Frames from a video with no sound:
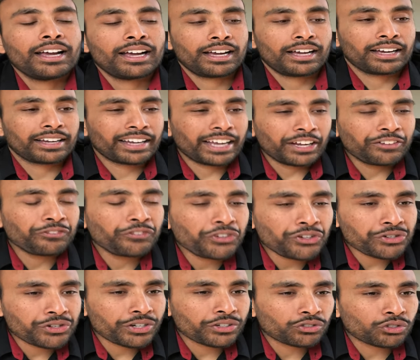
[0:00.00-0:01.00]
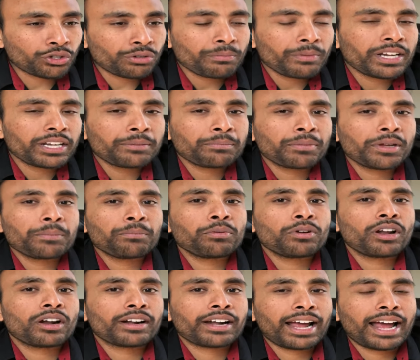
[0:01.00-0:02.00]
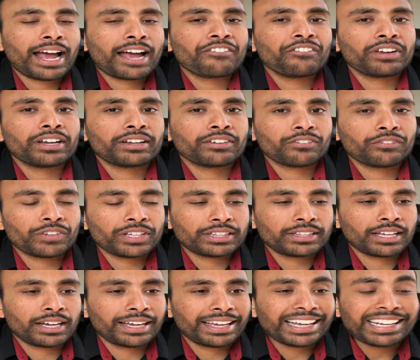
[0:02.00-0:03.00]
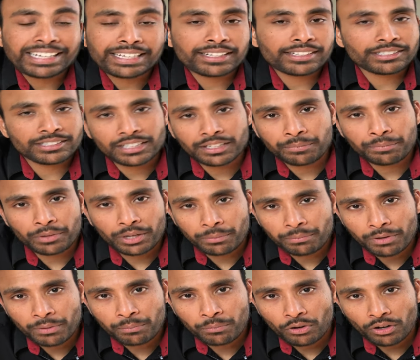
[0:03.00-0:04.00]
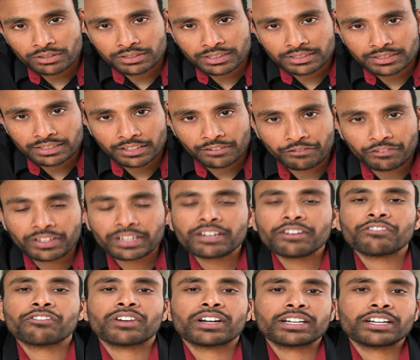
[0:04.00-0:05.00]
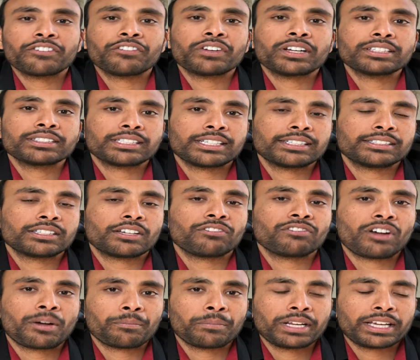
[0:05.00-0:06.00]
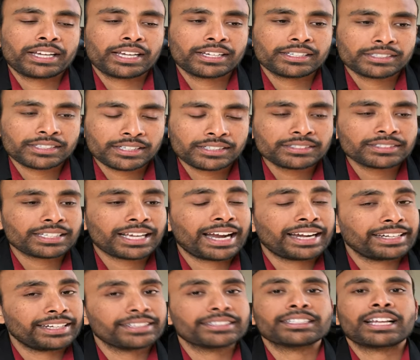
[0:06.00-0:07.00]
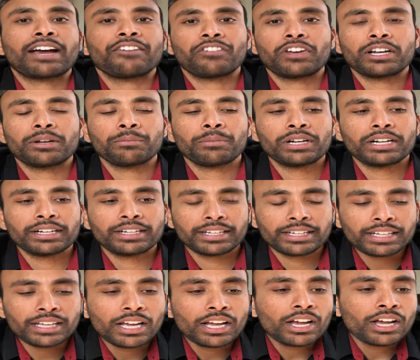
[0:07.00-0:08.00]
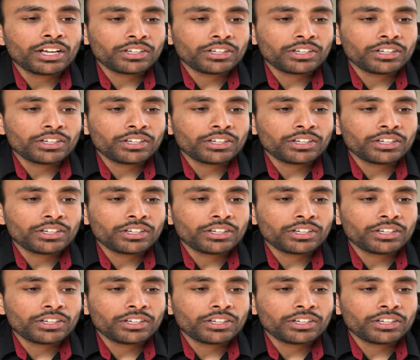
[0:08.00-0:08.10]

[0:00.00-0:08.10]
uh, confusion so many people are having with the increase in premium processing fee for different sets of applications and its availability.